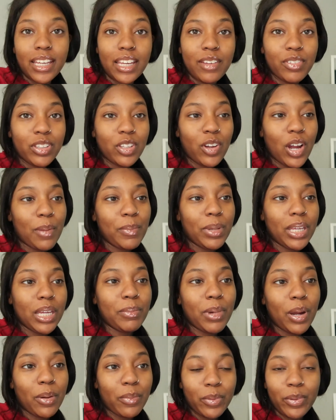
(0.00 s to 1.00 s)
even though I be in
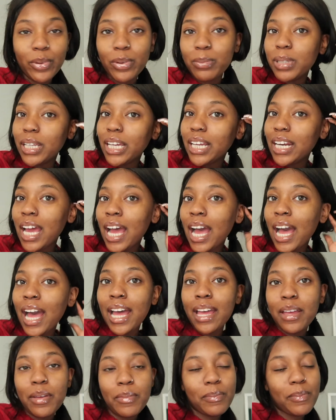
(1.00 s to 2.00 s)
my room looking a
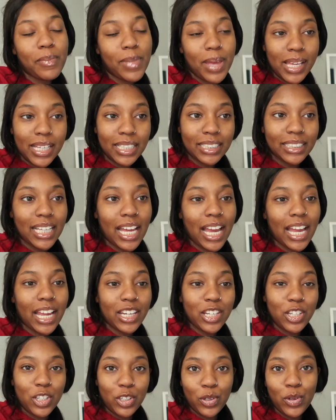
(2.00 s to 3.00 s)
hot mess, I
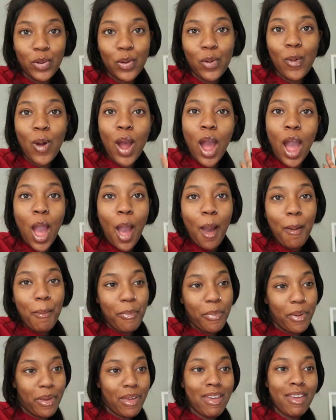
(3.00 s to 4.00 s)
do
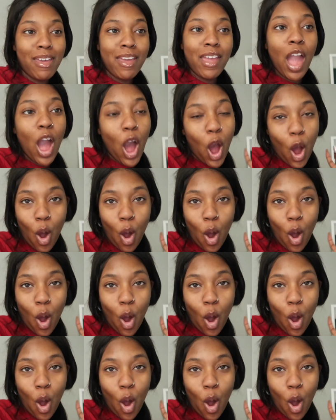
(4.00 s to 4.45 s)
be